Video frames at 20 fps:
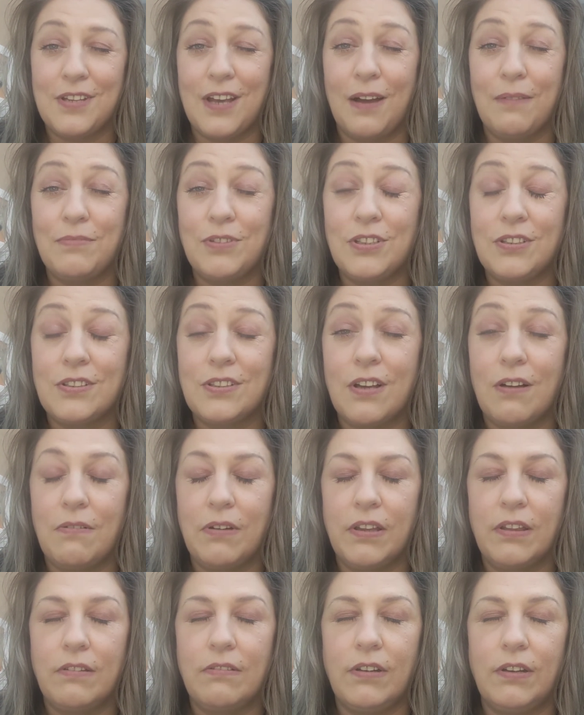So I'm just
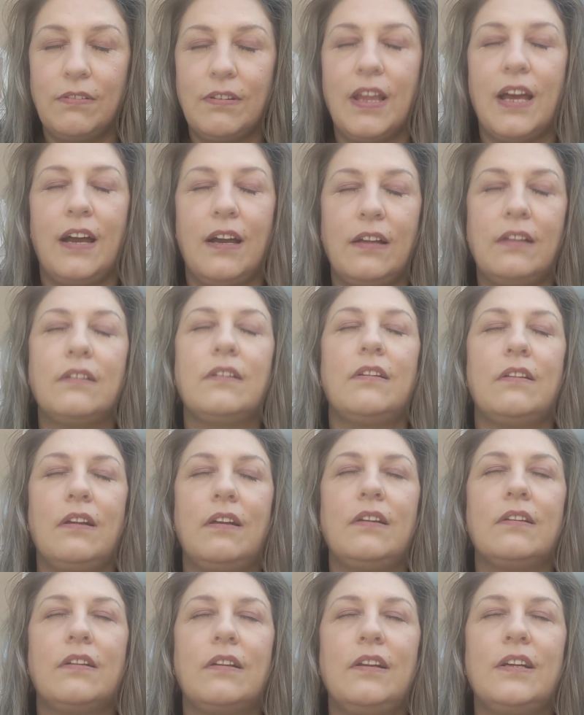going through that.
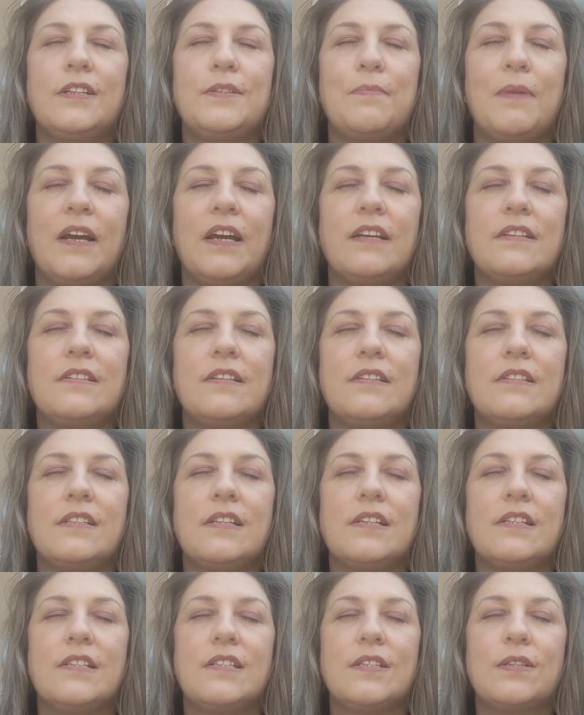I'll close my eyes
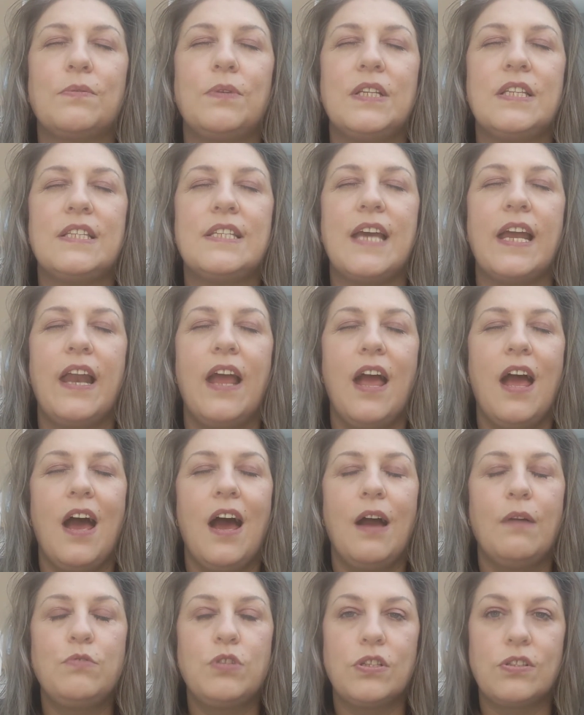instead of squinting.
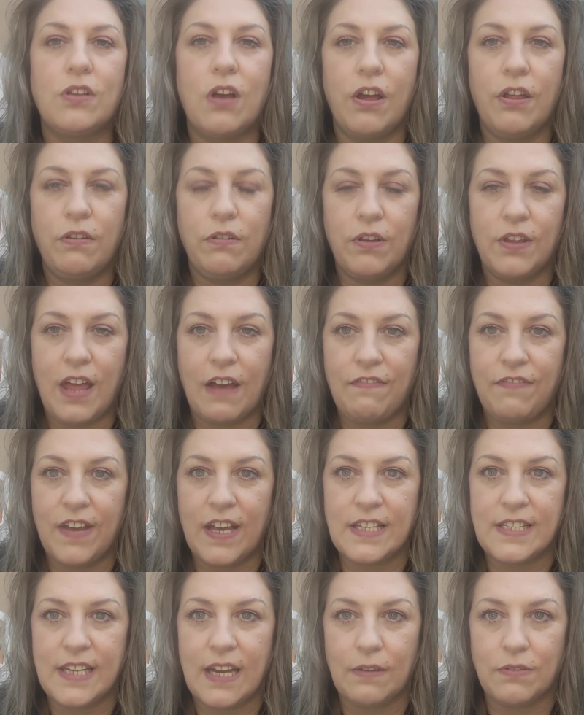I'm just going through that
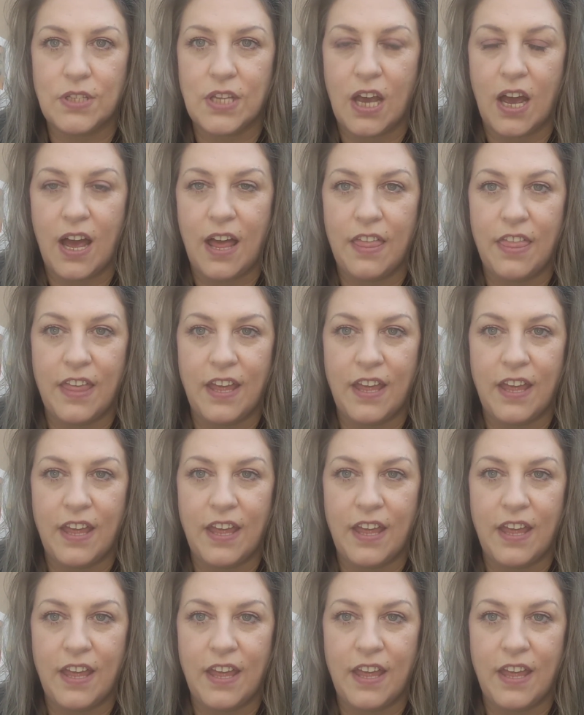phase now. So